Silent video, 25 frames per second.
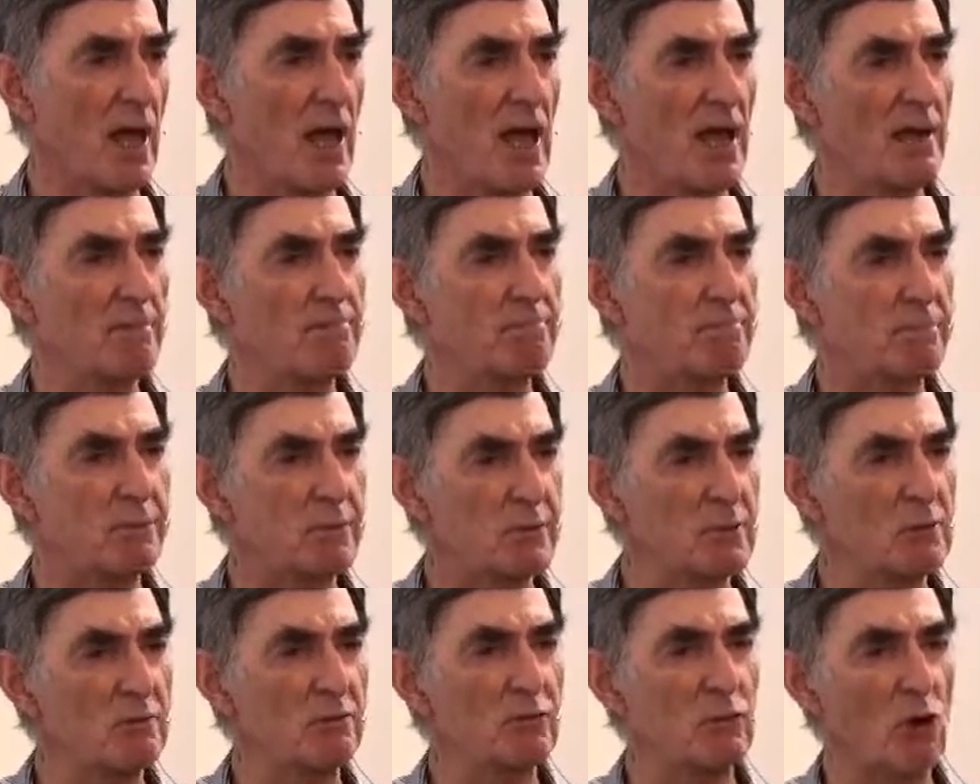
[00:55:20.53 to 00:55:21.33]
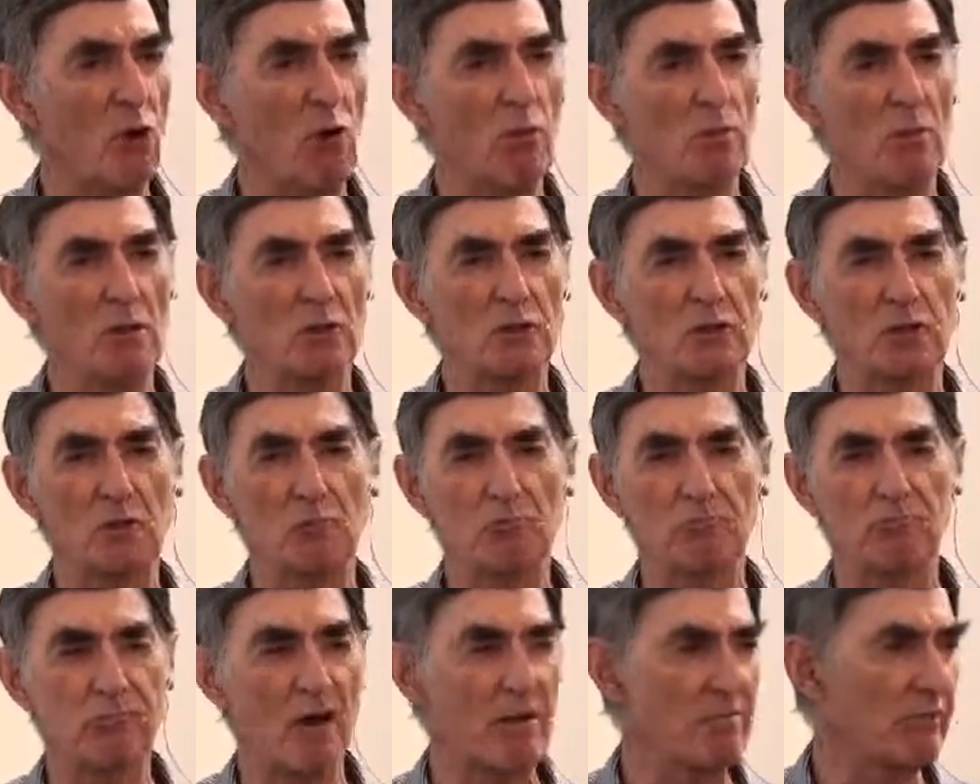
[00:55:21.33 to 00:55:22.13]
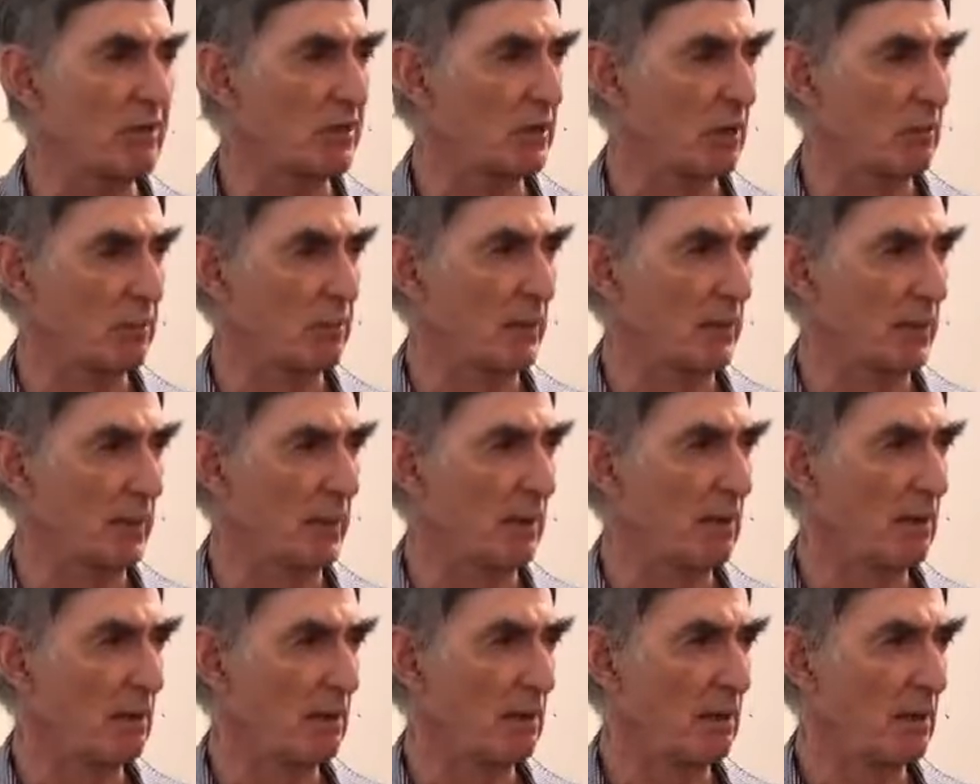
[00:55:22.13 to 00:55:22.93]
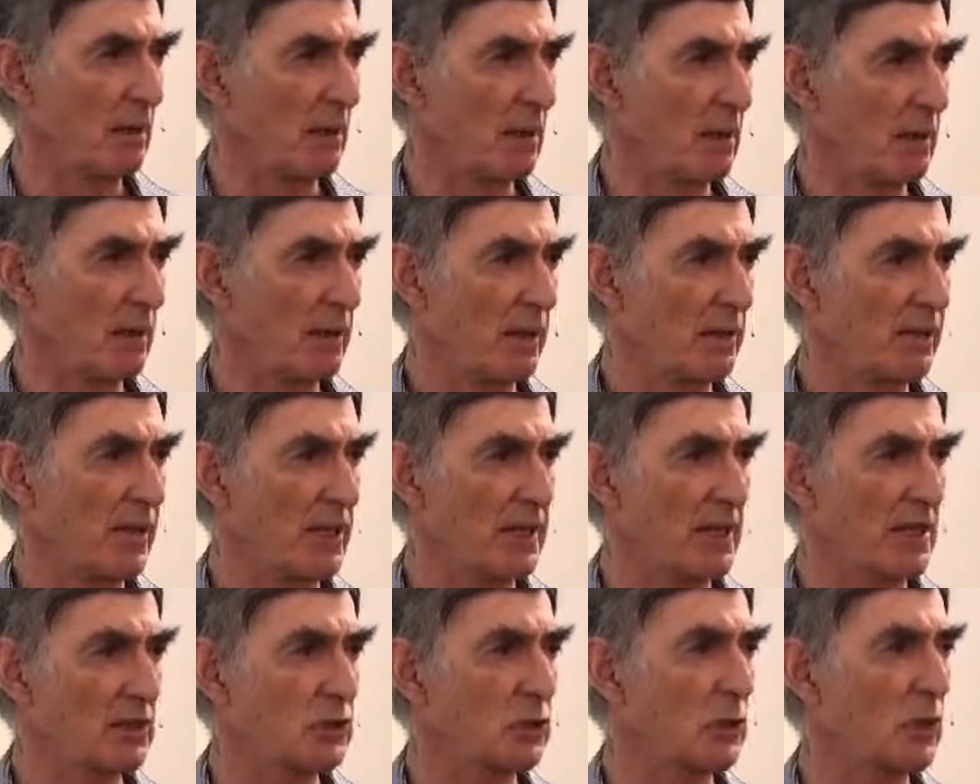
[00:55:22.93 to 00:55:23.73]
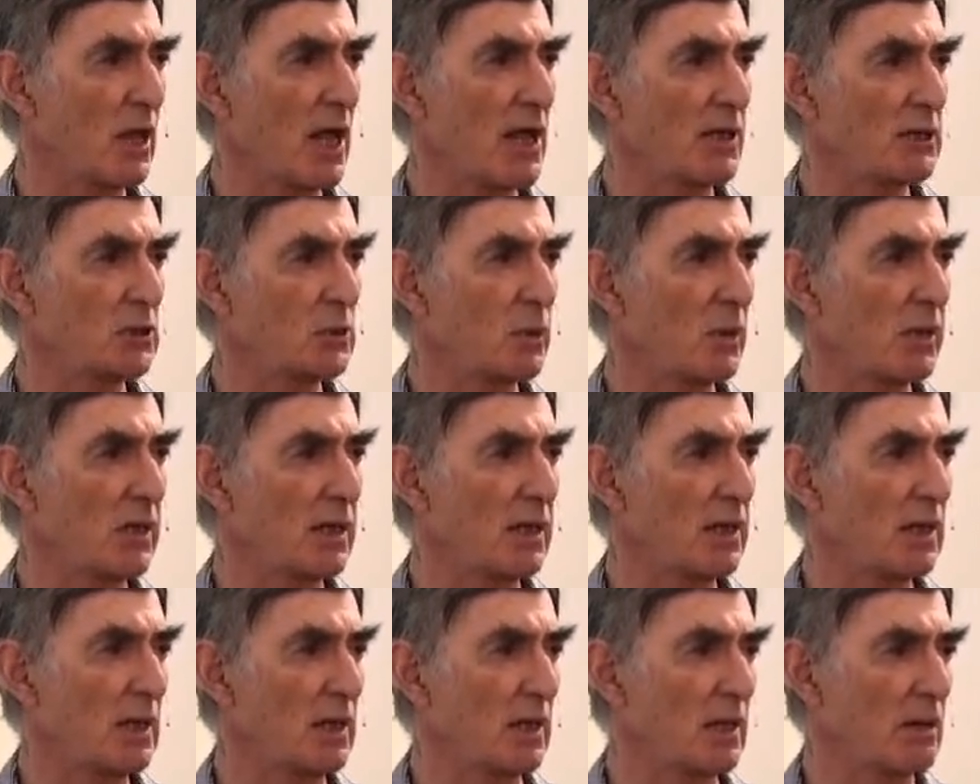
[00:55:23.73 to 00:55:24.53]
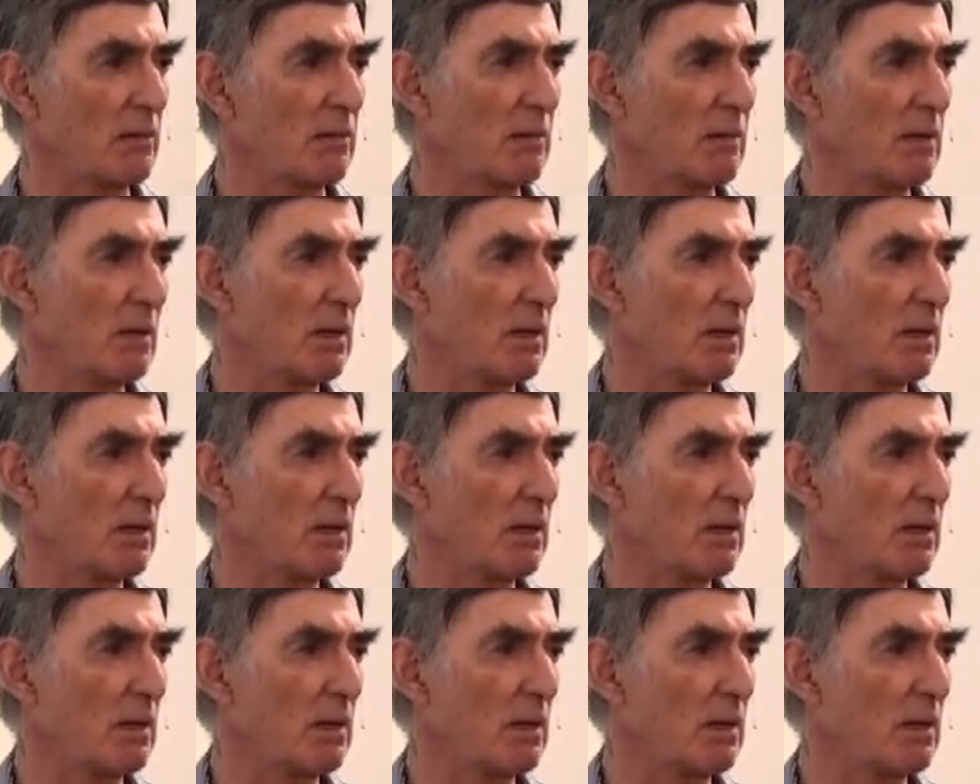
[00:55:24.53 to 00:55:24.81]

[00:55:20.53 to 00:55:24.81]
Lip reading: It proves almost irrevocably that the Israelites were here.